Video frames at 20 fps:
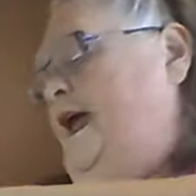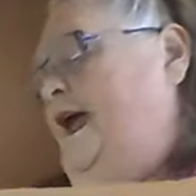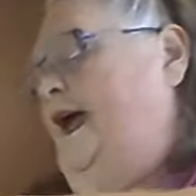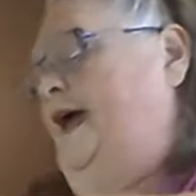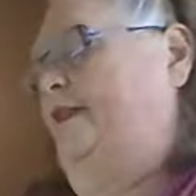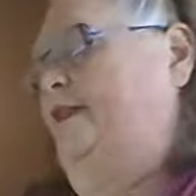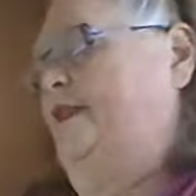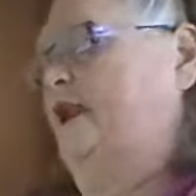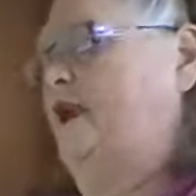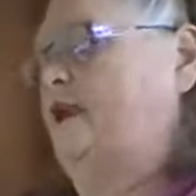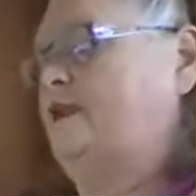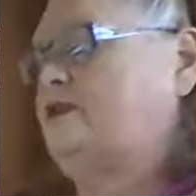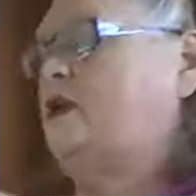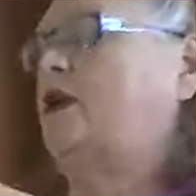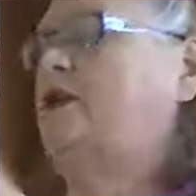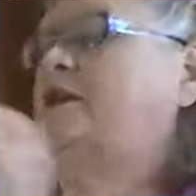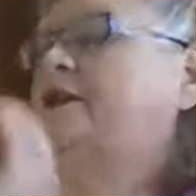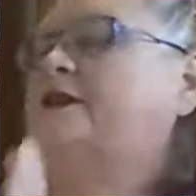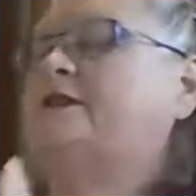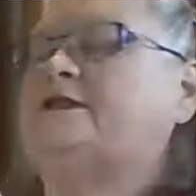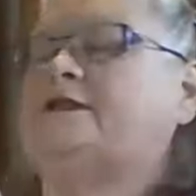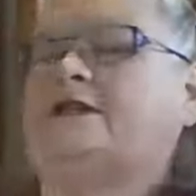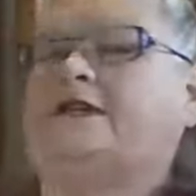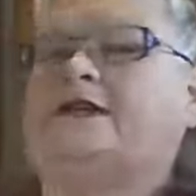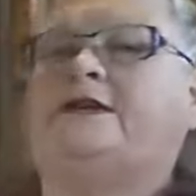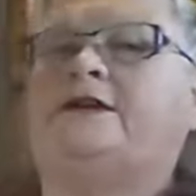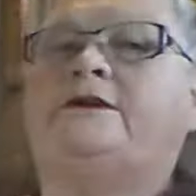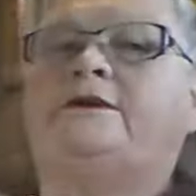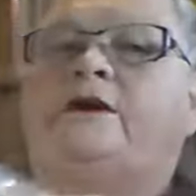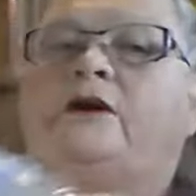And then I saw
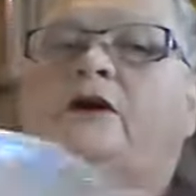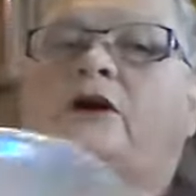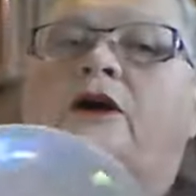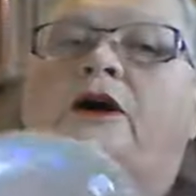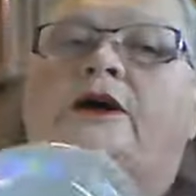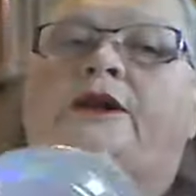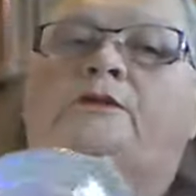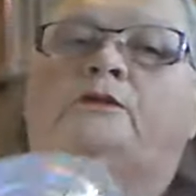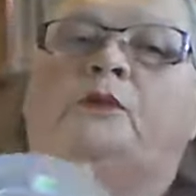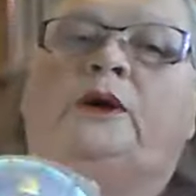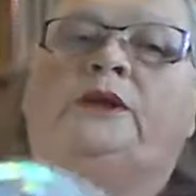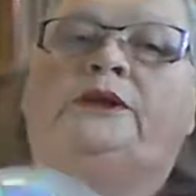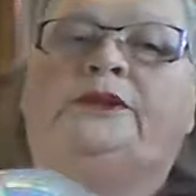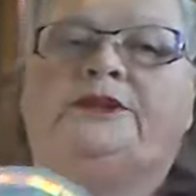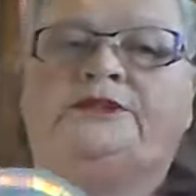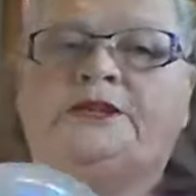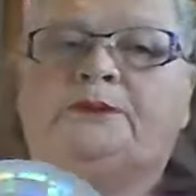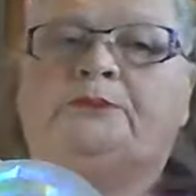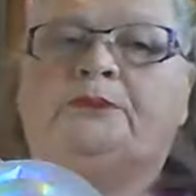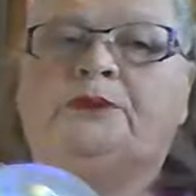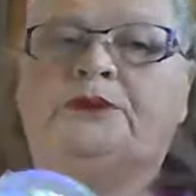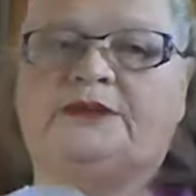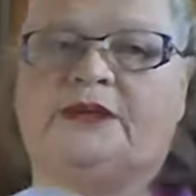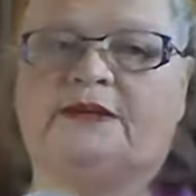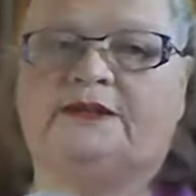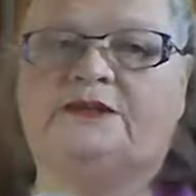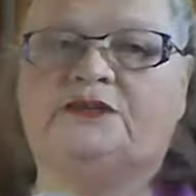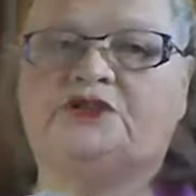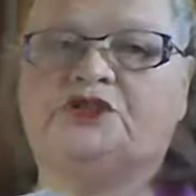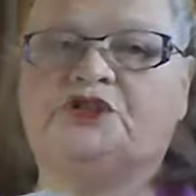Lizzie on What Lizzie Presents.